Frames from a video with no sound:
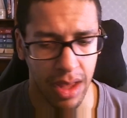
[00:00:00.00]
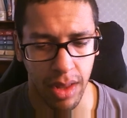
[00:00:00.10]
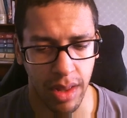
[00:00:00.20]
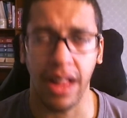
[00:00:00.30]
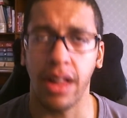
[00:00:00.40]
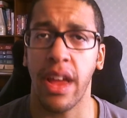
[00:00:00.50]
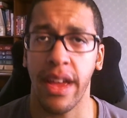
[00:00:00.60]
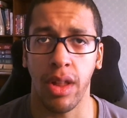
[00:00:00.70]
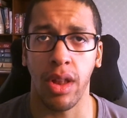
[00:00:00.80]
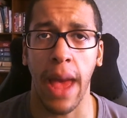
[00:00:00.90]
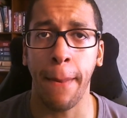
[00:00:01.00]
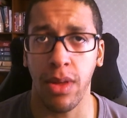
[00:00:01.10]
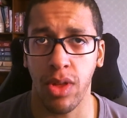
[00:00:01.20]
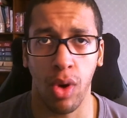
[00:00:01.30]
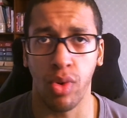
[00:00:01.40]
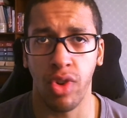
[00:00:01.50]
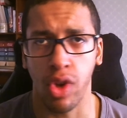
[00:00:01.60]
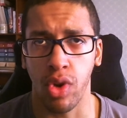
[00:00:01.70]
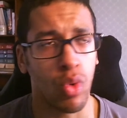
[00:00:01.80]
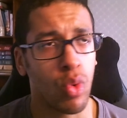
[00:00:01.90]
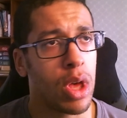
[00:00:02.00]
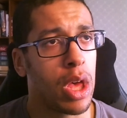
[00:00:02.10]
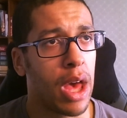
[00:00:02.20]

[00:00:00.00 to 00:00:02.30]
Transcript: Telltale Episode 2